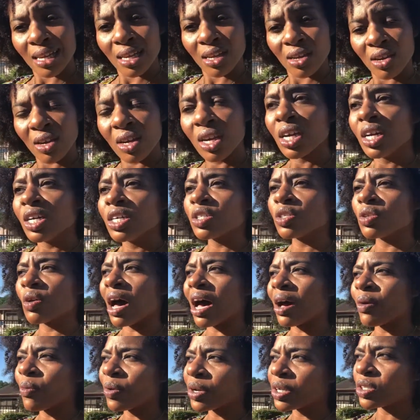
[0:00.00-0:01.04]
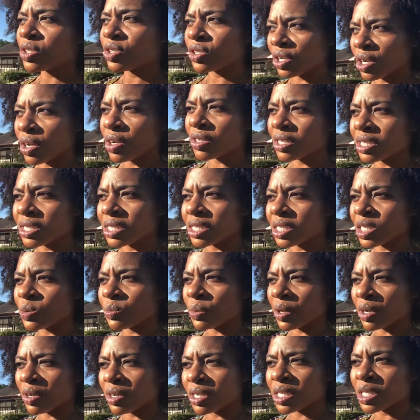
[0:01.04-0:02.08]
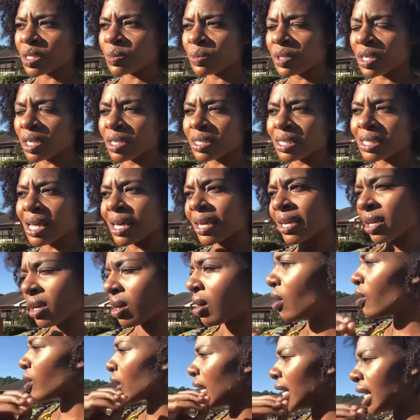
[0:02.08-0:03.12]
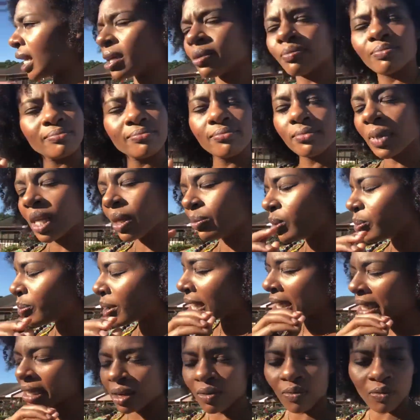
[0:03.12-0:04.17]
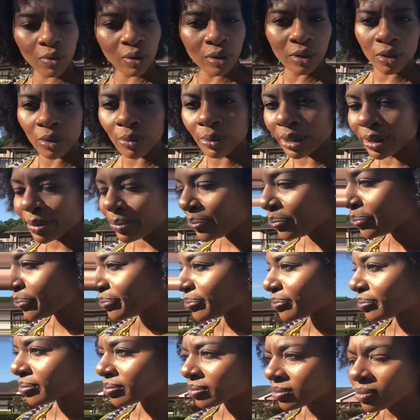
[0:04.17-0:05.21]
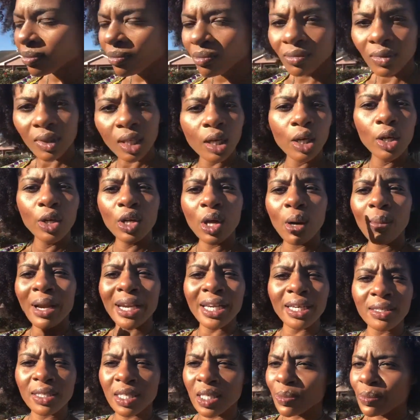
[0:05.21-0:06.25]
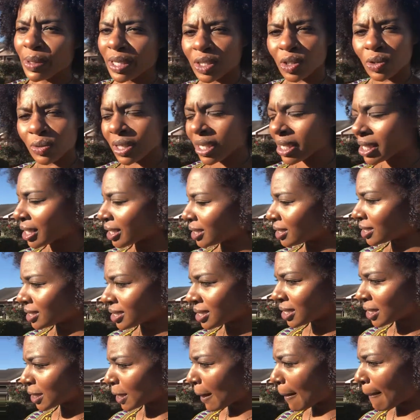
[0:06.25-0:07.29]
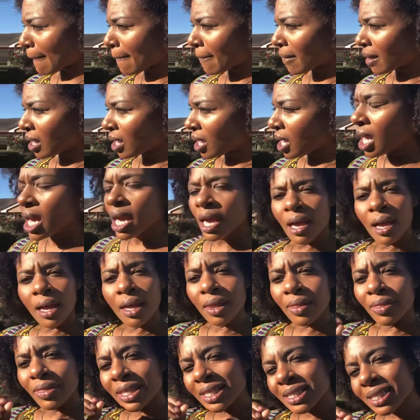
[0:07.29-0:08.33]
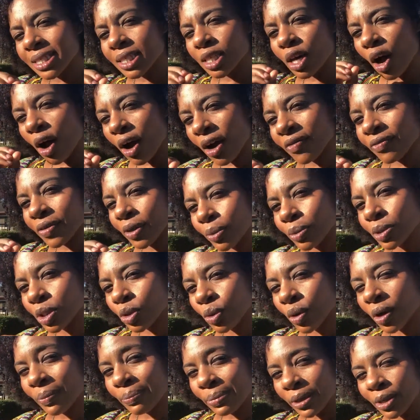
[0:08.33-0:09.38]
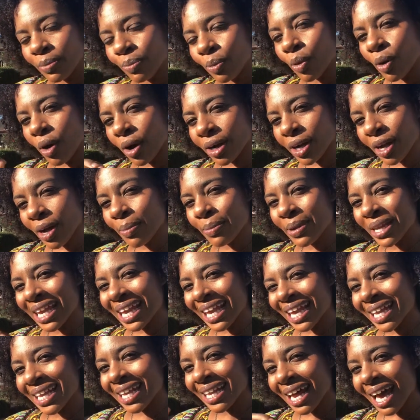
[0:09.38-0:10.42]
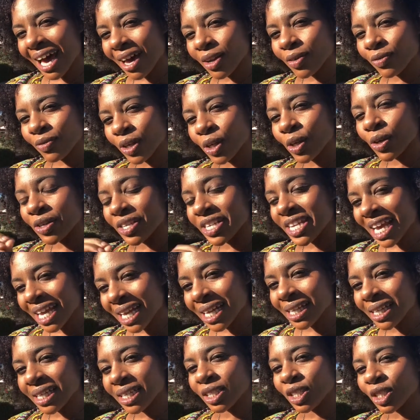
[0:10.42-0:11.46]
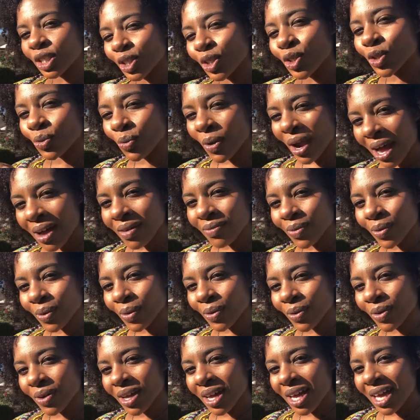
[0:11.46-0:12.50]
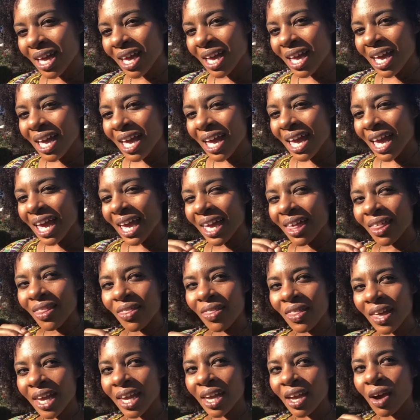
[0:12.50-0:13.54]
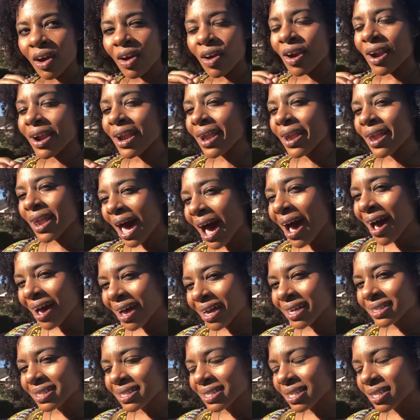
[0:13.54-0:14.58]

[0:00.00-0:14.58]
here. So I want to share this experience because, like, okay, let me back it up for a little bit. Nobody else is being treated like this this is an RV resort. People are coming in and out of here daily to travel, and they are not